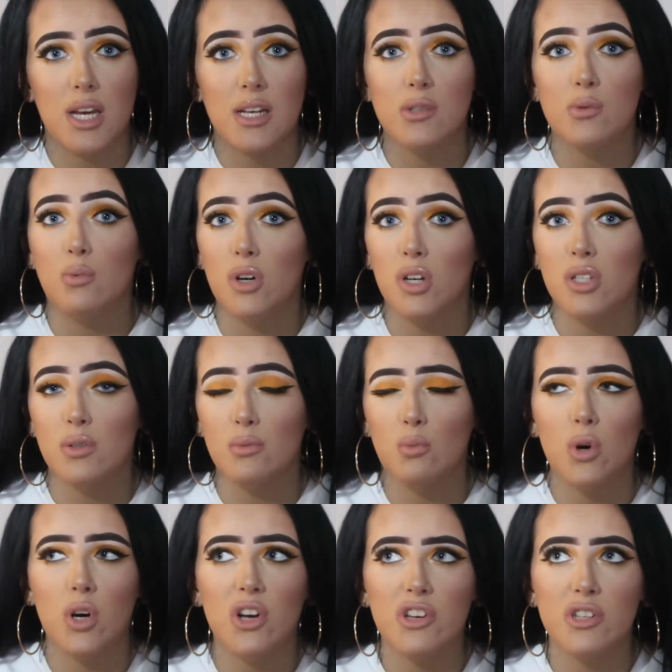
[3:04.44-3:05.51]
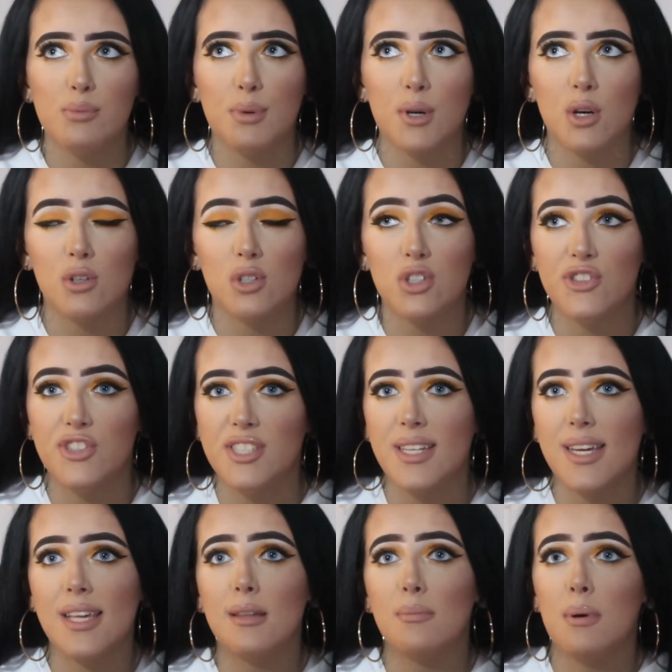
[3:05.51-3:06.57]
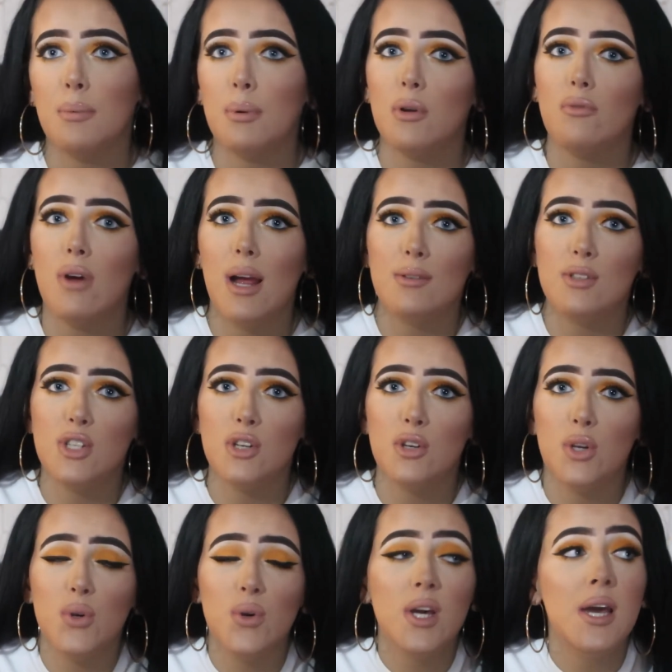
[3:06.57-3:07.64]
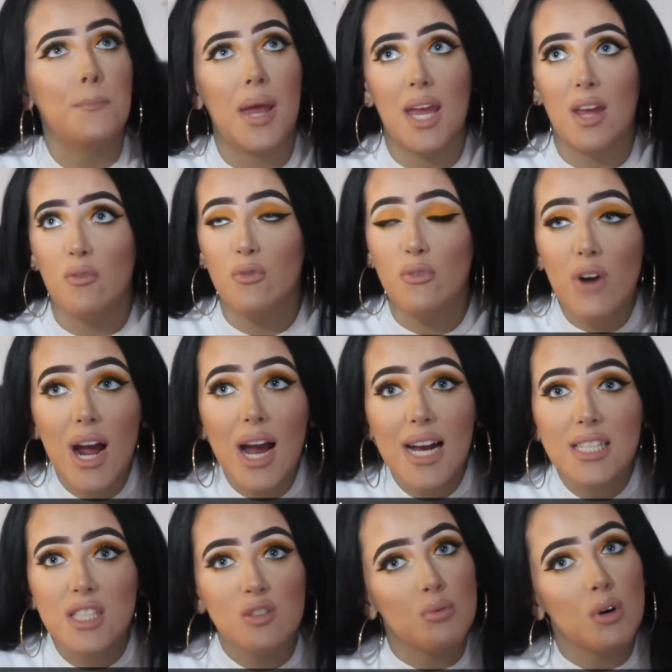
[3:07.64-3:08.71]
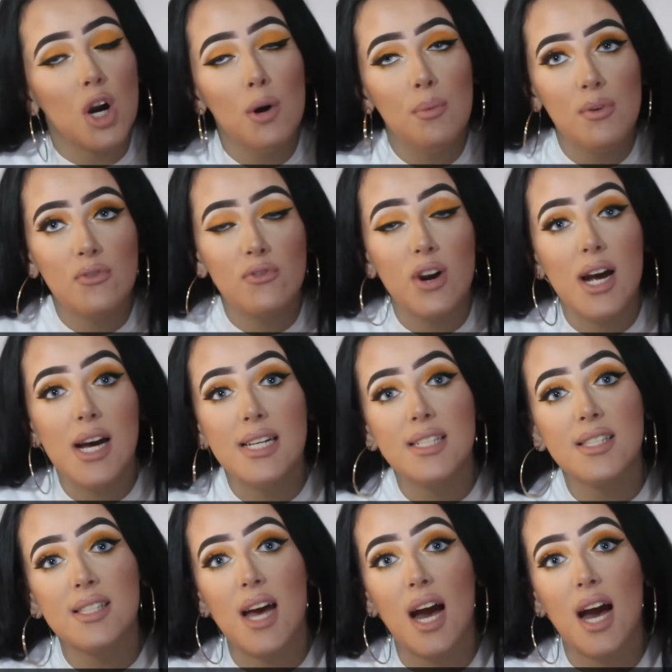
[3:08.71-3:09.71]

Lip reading: gets worse and worse, because you see the people around you making friends, becoming friends,